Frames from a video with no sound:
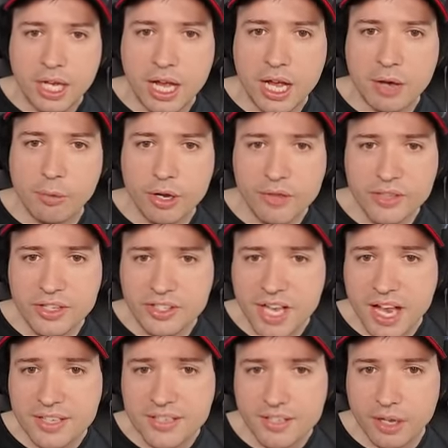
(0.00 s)
Uh, one of these
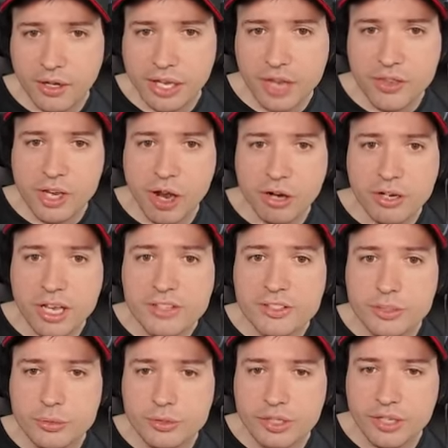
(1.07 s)
guys, okay, the RS
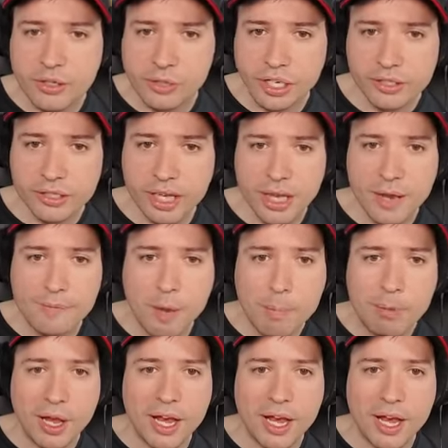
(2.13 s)
dude took it, and whoop,